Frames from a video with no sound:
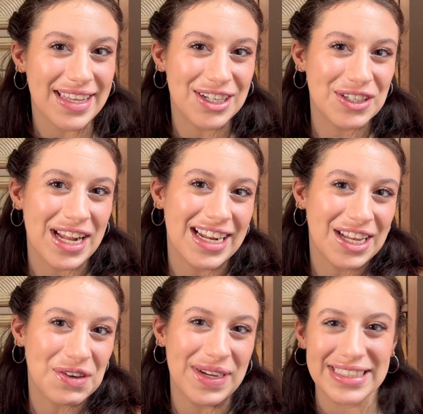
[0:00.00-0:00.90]
internet
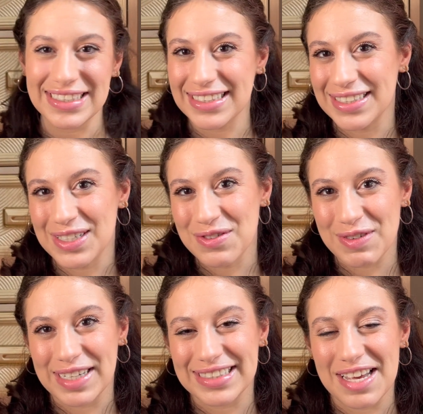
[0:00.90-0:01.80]
acquaintances and
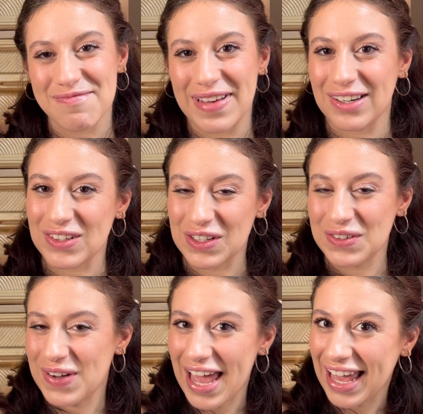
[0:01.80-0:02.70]
friends I've made along
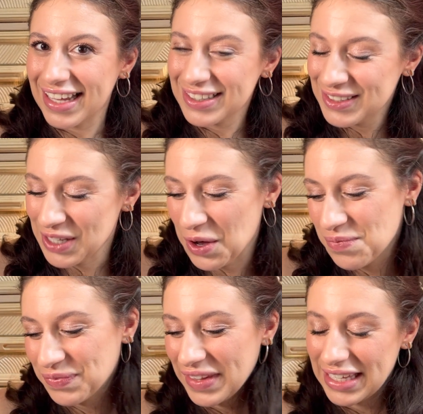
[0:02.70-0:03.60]
the way.
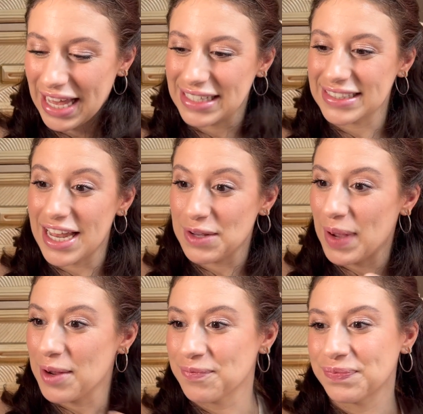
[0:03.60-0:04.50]
So yes,
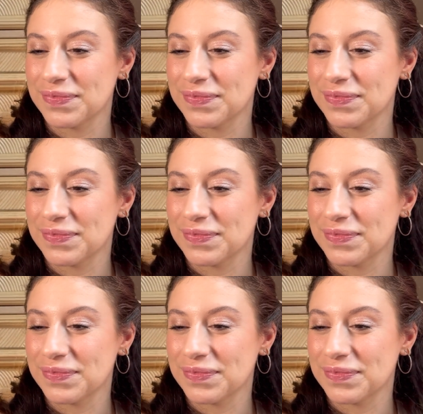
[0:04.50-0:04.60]
anyway,